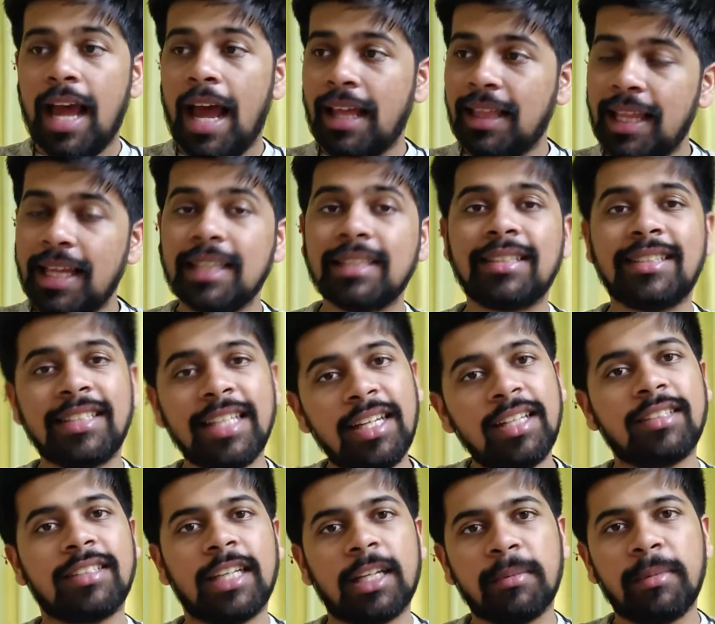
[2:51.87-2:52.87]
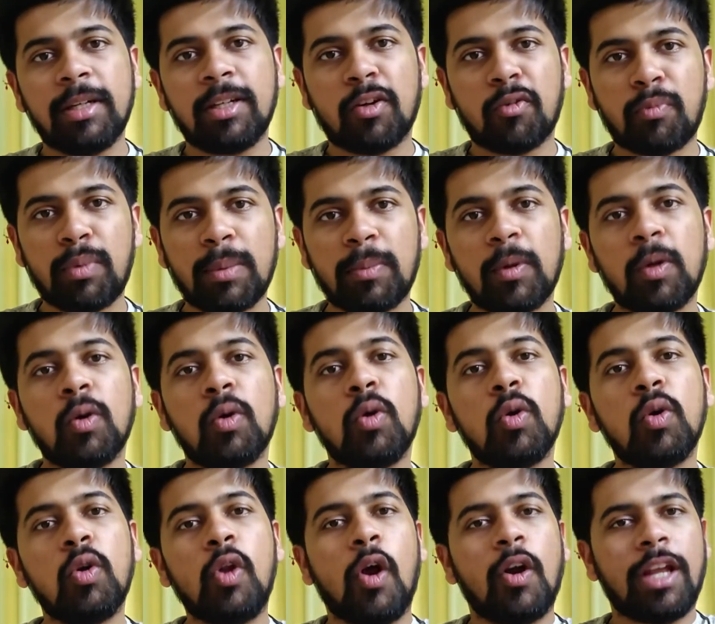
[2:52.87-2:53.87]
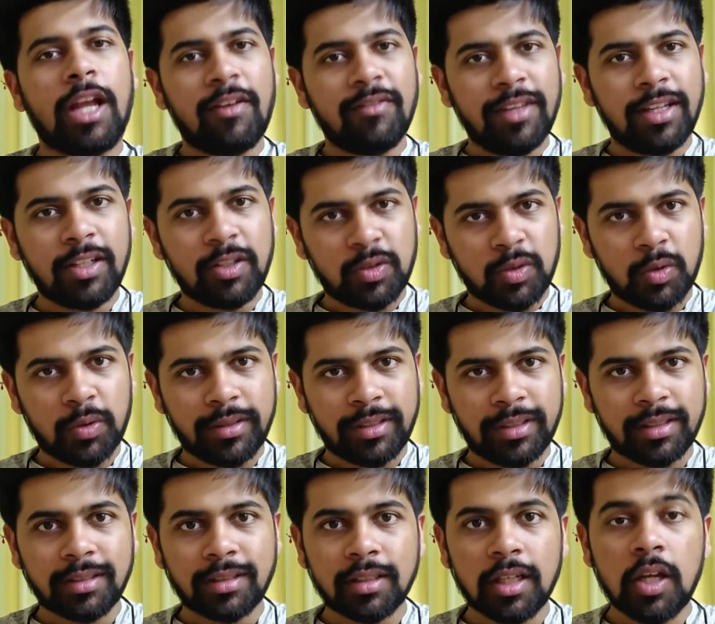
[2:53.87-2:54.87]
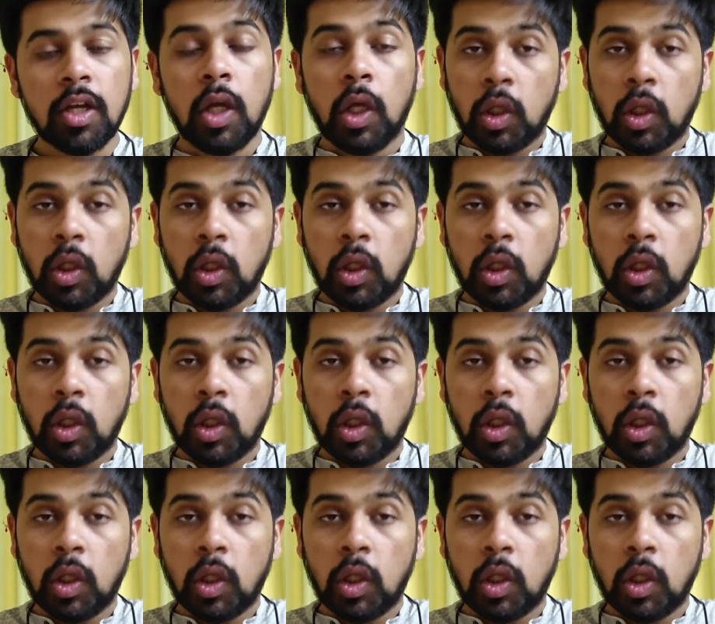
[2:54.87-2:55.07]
And there is still a segment of people who do not have the resources.